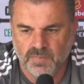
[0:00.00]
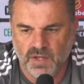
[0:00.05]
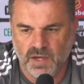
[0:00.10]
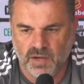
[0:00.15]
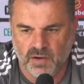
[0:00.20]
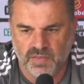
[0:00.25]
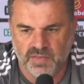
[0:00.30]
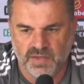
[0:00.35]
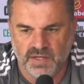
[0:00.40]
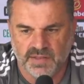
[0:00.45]

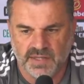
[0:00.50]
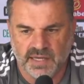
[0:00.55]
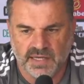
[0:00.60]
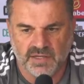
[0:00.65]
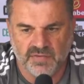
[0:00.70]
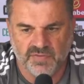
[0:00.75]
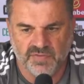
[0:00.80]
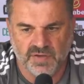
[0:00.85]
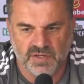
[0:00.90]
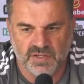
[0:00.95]
I think they
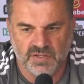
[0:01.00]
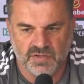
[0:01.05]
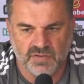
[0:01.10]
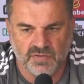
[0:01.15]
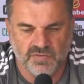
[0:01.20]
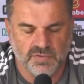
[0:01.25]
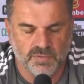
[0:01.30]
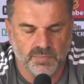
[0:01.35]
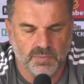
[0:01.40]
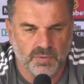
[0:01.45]
can fit into
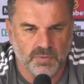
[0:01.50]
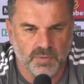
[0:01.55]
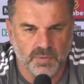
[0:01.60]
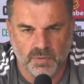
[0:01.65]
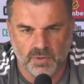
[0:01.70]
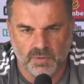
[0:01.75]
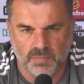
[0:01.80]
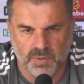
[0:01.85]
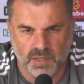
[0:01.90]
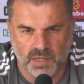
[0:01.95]
the football we
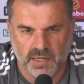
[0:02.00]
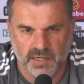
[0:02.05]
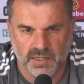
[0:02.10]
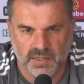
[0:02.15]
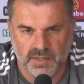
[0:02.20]
want to play.